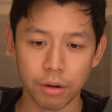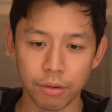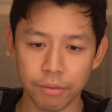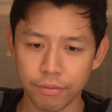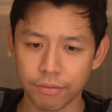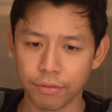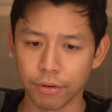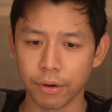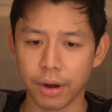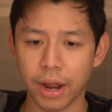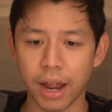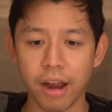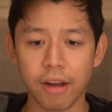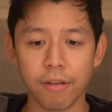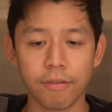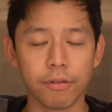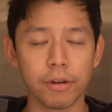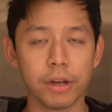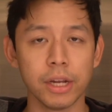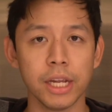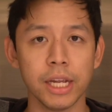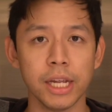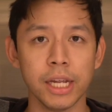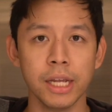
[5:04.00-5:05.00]
for
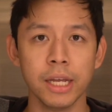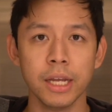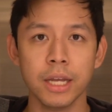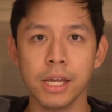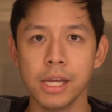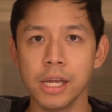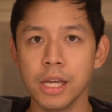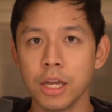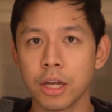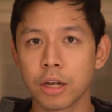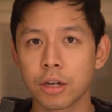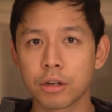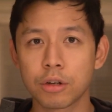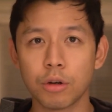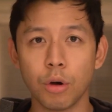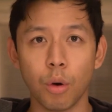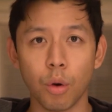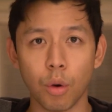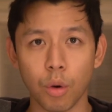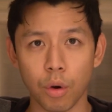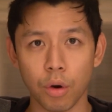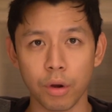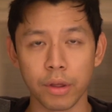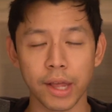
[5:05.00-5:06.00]
every
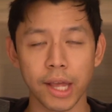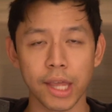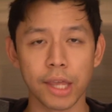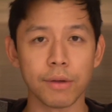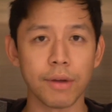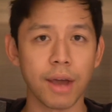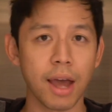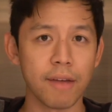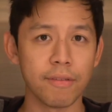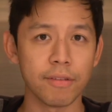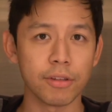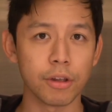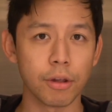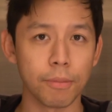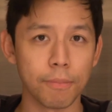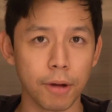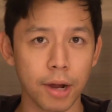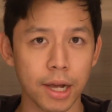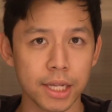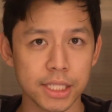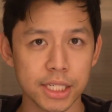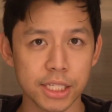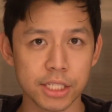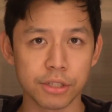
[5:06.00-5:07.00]
core that you have in your
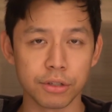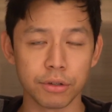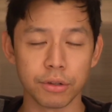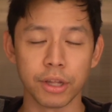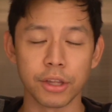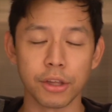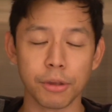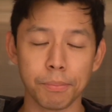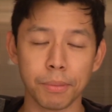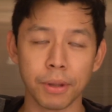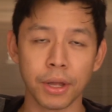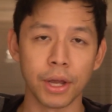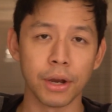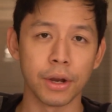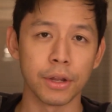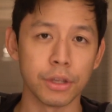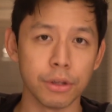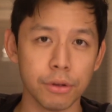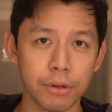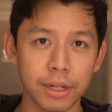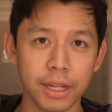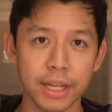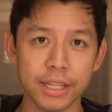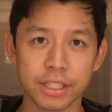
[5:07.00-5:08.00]
processor that you plan on
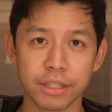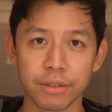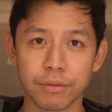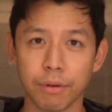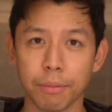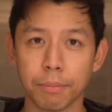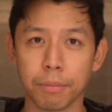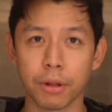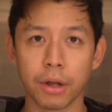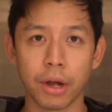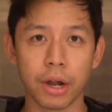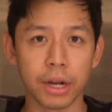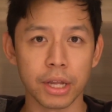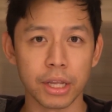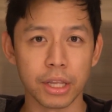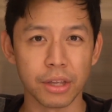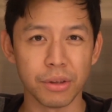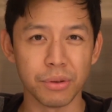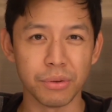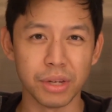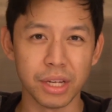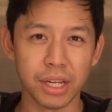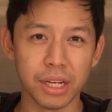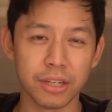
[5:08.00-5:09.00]
utilizing for plotting,
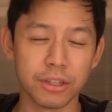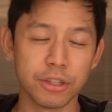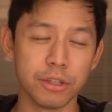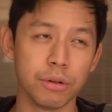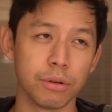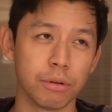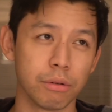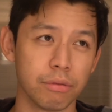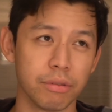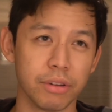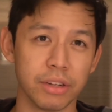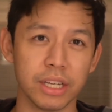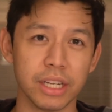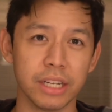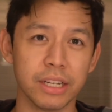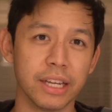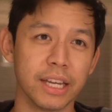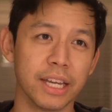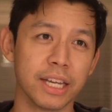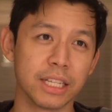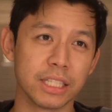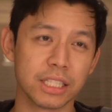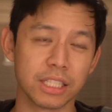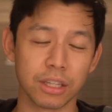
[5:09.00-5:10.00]
you need 250
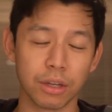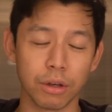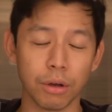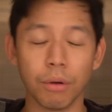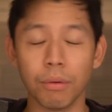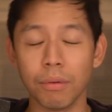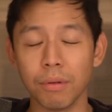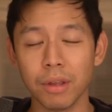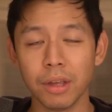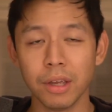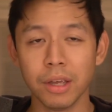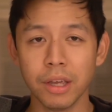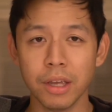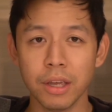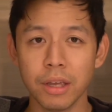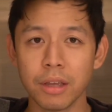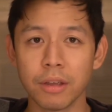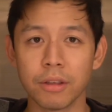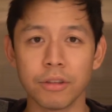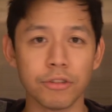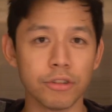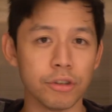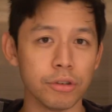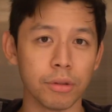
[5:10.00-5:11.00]
gigs. So
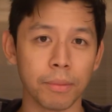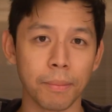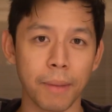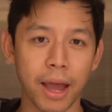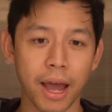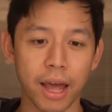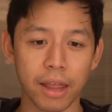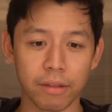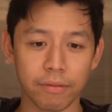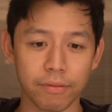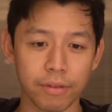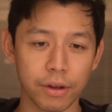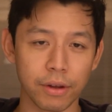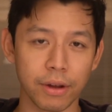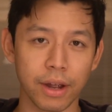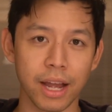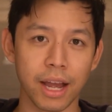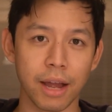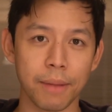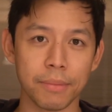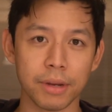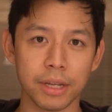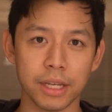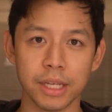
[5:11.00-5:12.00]
do the math and figure out
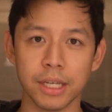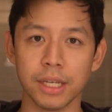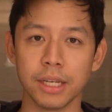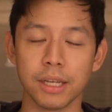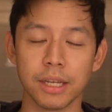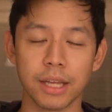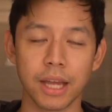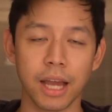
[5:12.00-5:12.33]
how many